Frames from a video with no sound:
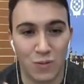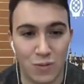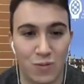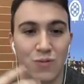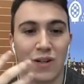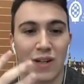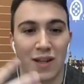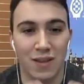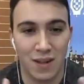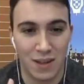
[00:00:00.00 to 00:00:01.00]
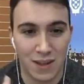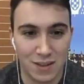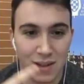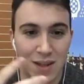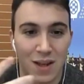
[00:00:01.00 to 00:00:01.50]
to render that
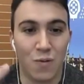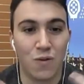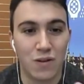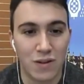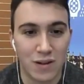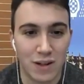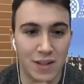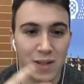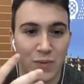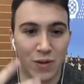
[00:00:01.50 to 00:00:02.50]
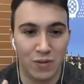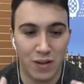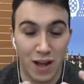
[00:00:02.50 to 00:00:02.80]
world in GPU.